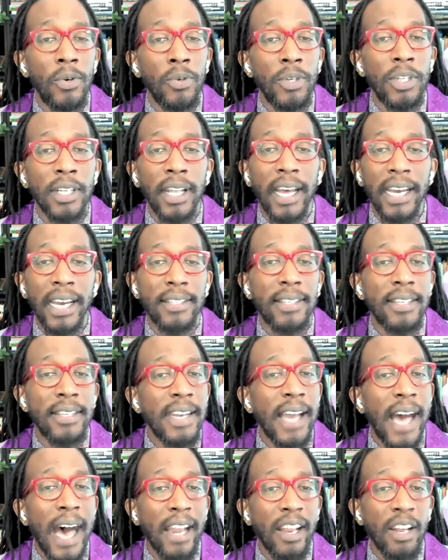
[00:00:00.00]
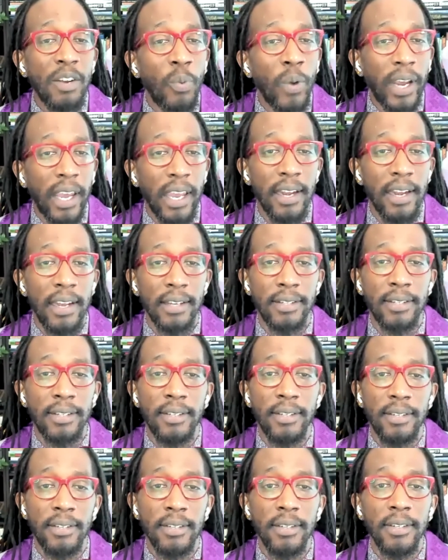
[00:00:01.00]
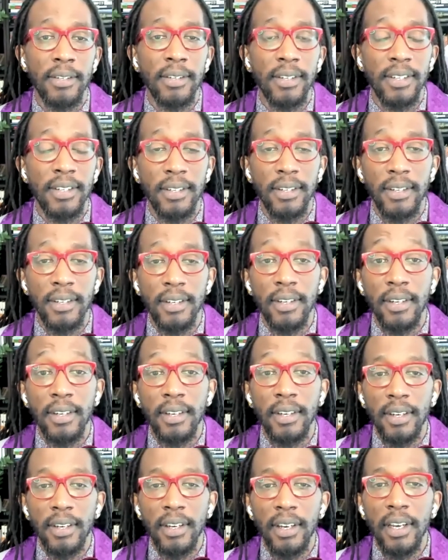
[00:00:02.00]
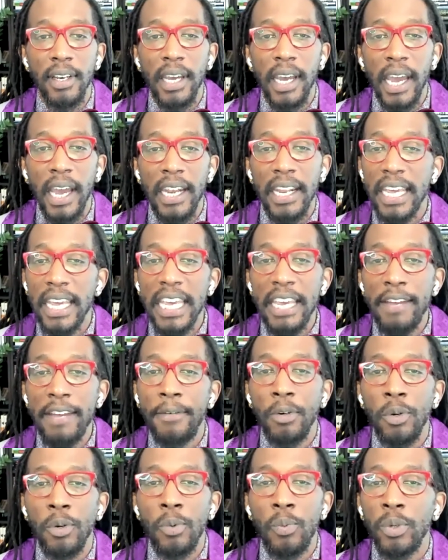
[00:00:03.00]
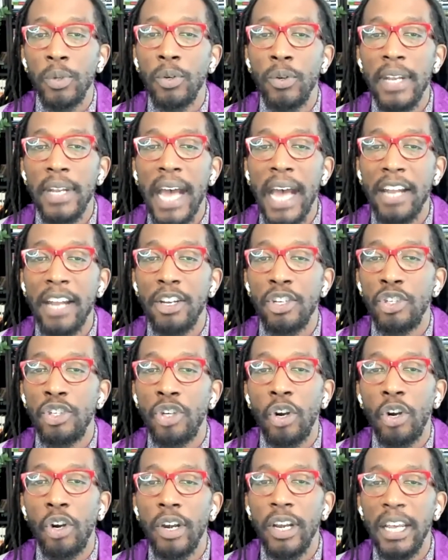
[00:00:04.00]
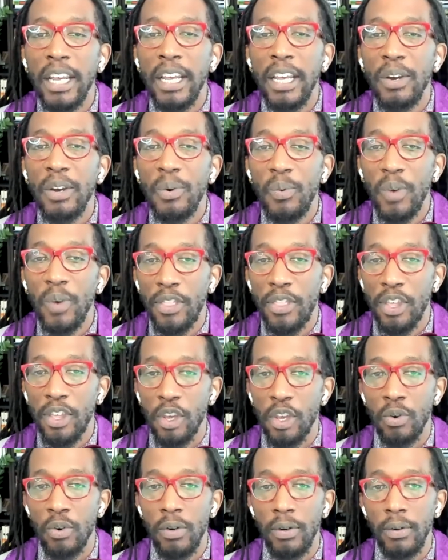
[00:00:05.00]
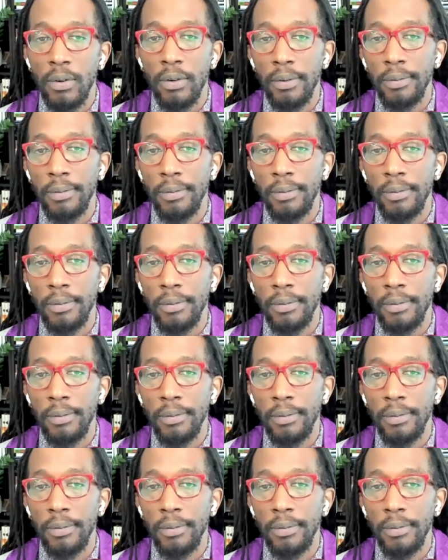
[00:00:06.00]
who delights not in wickedness, and evil will not journey with you.